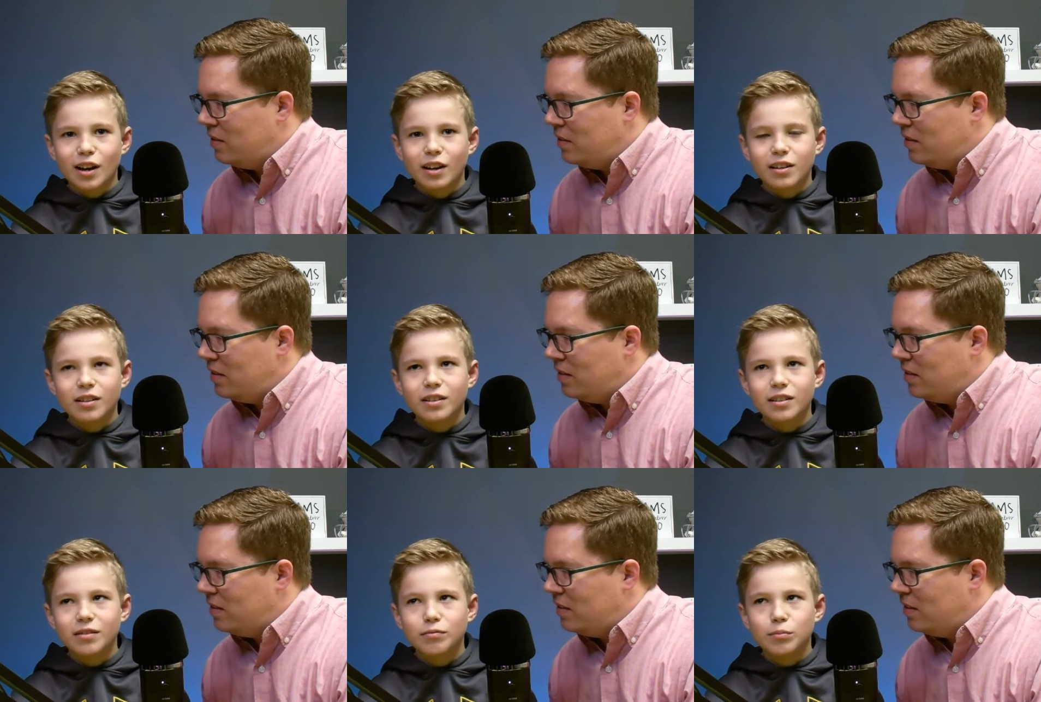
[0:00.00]

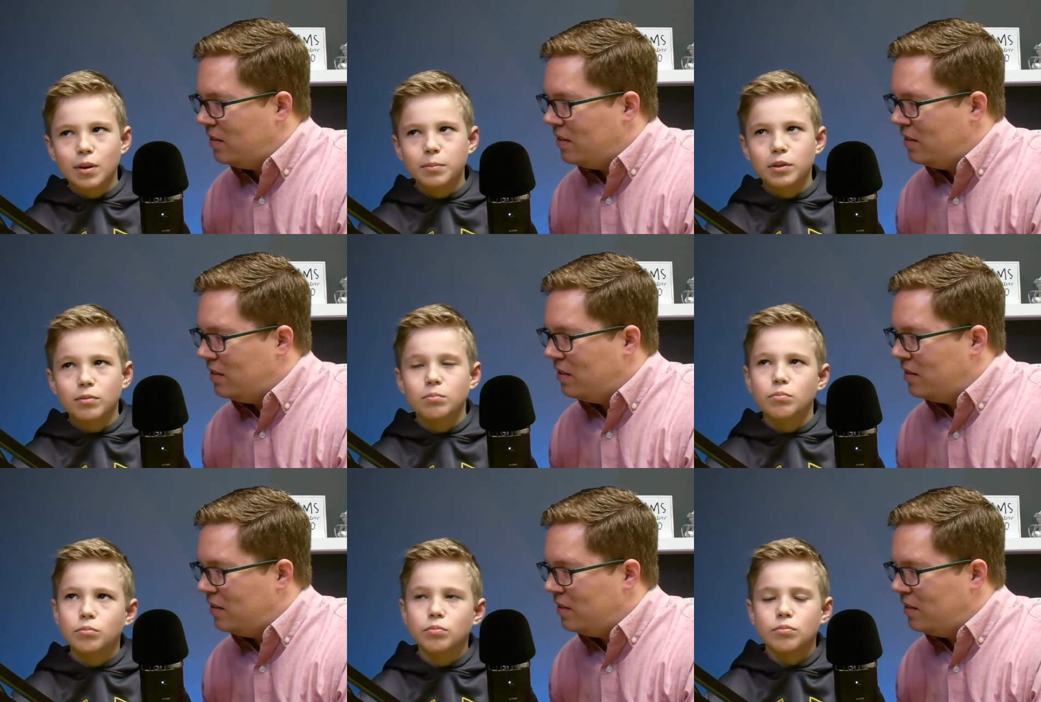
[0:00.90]
Speaker 1: uh, I mean,
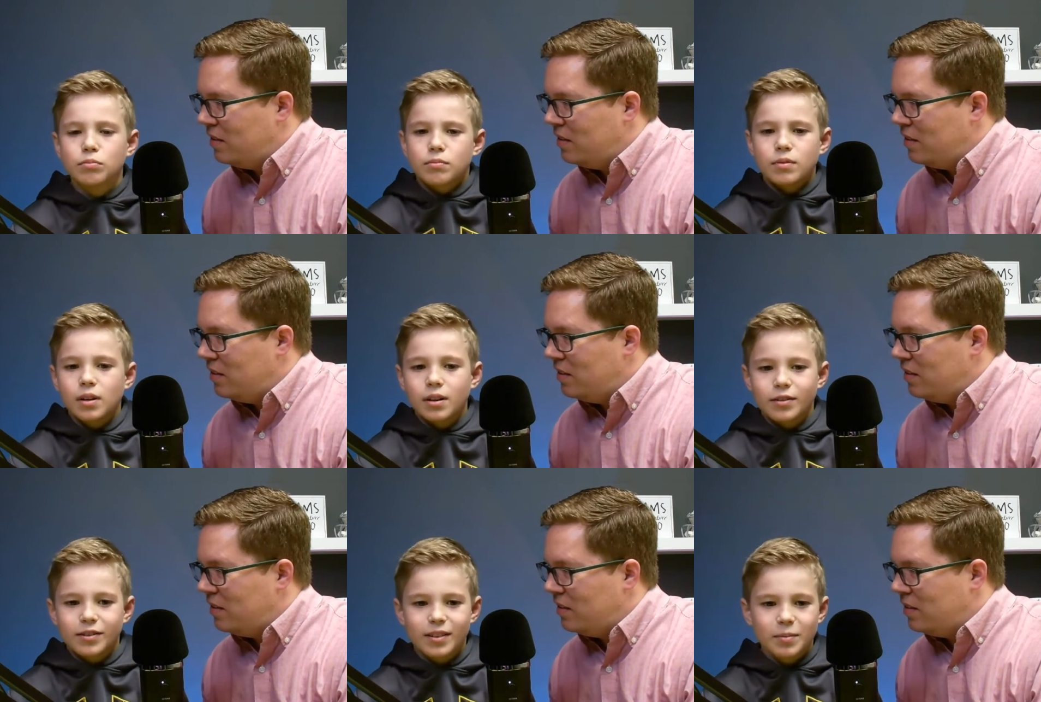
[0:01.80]
I
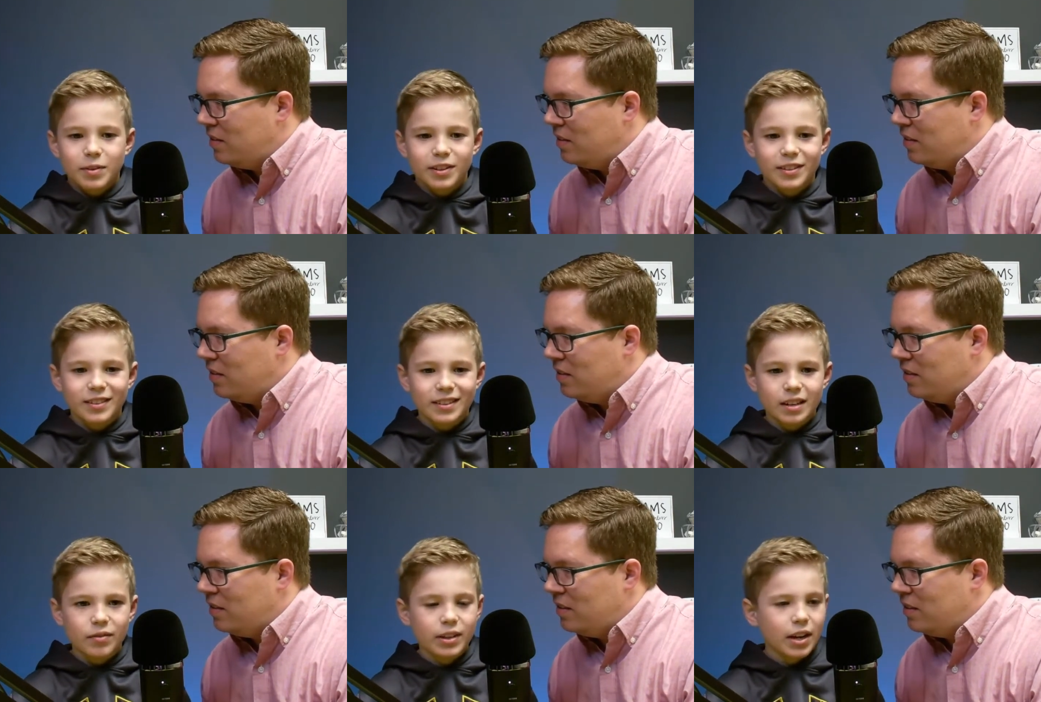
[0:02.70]
don't. I mean,
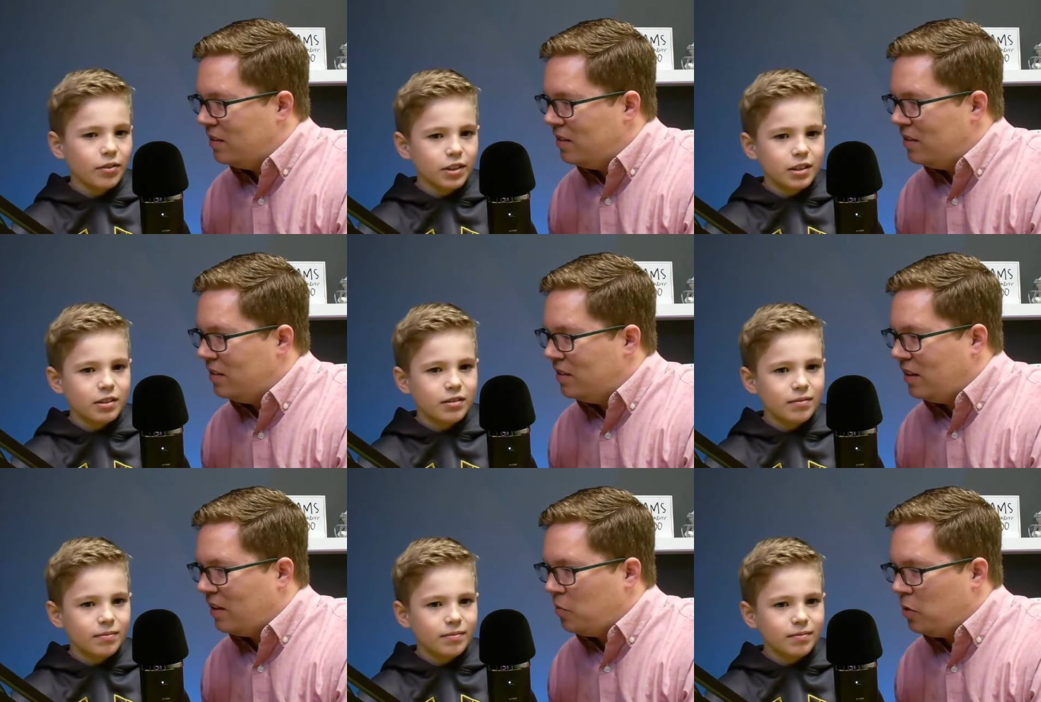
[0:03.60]
every now and then.
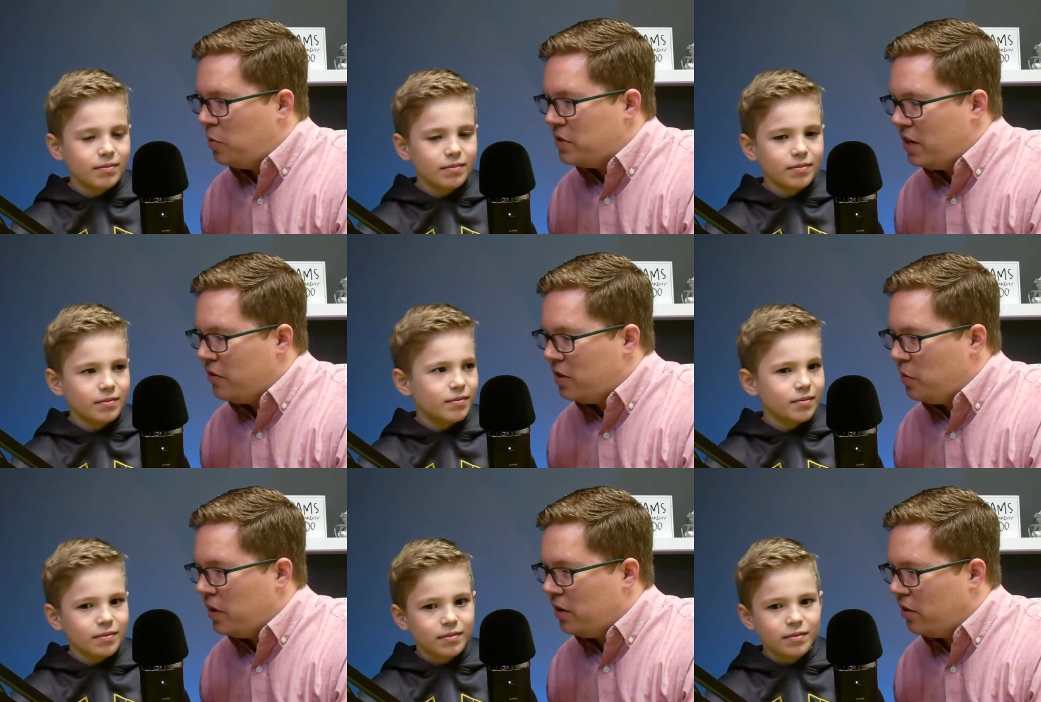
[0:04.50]
Speaker 2: Like pretty much every time
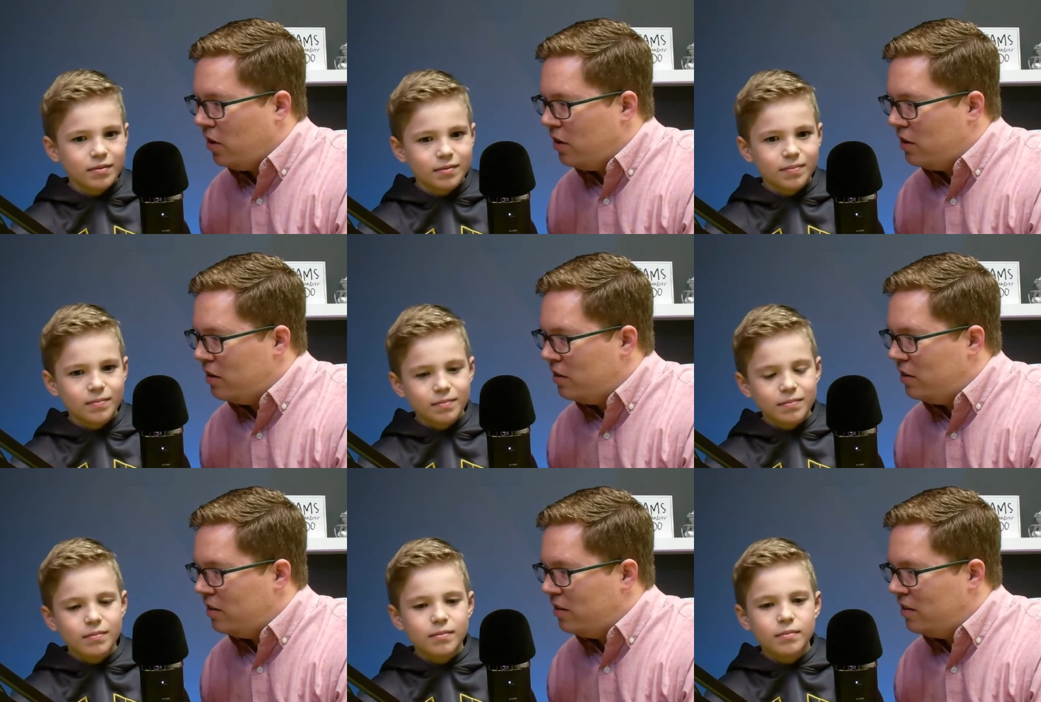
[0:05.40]
we get in the car.
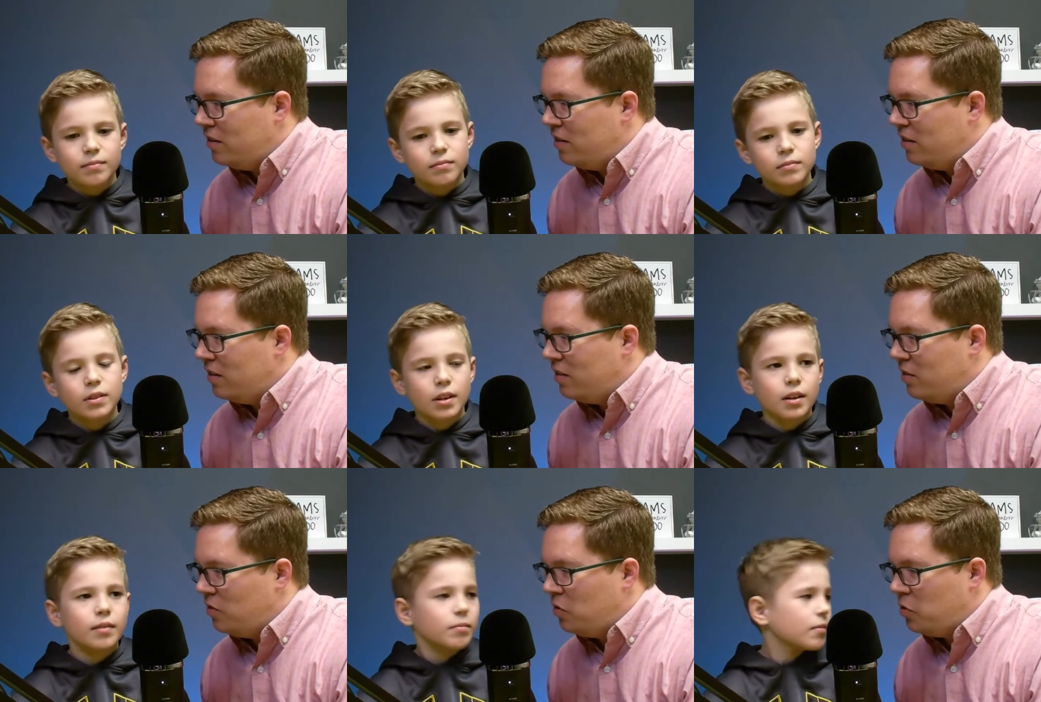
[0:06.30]

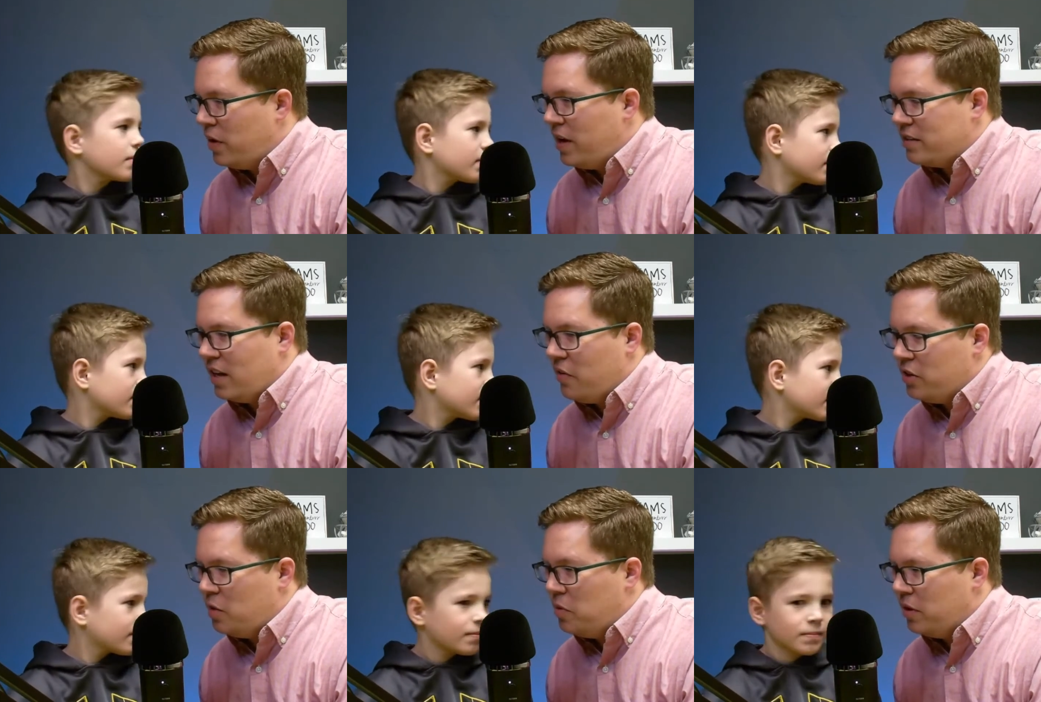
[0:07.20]
Yeah. What do we ask every
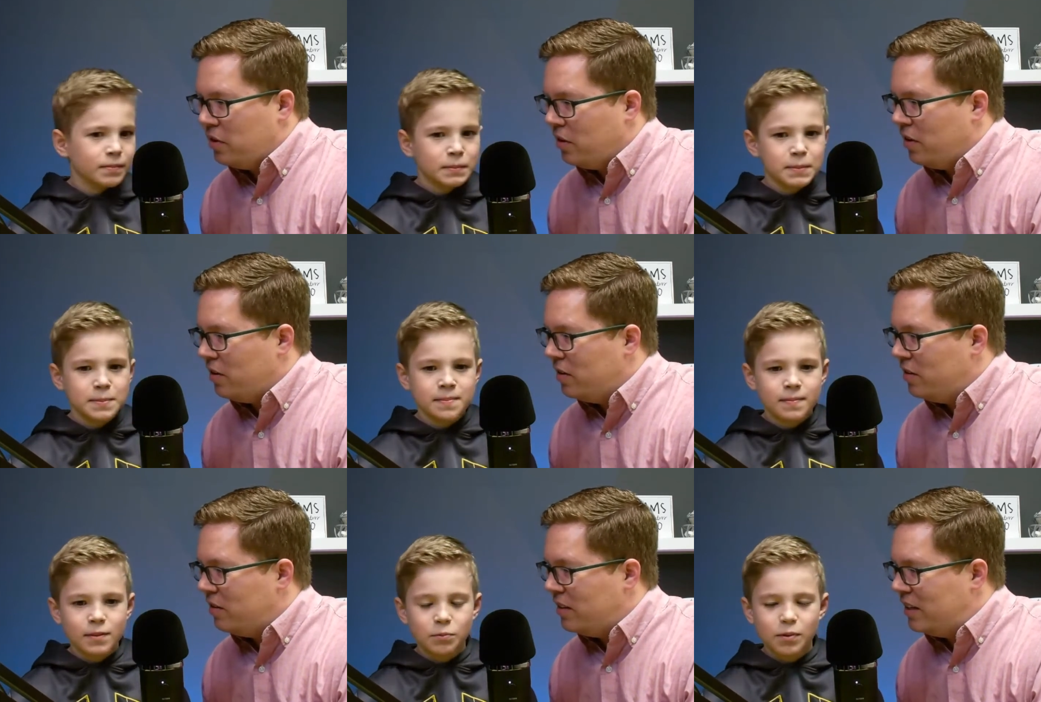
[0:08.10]
time you get in the car?
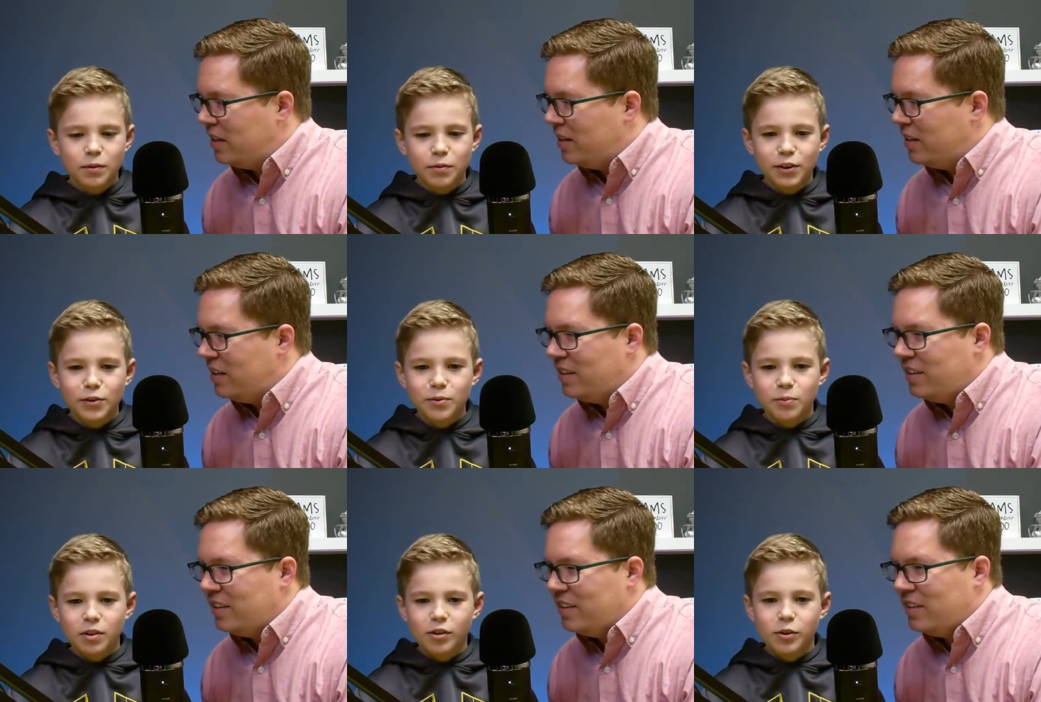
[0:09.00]
Speaker 1: What were you?
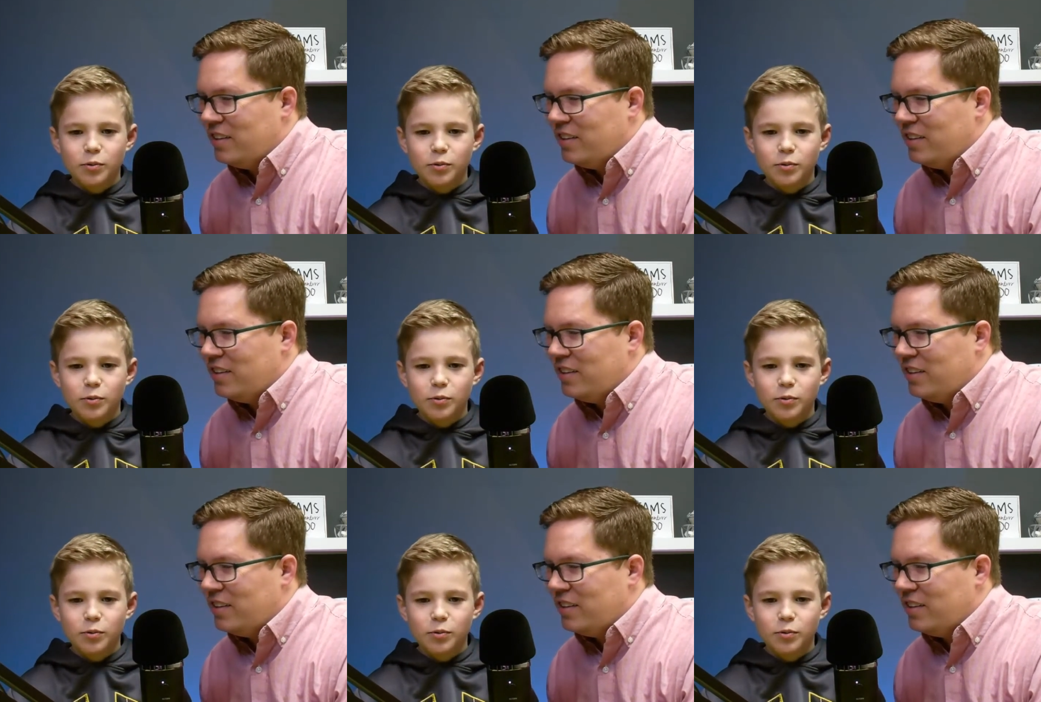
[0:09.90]
What are you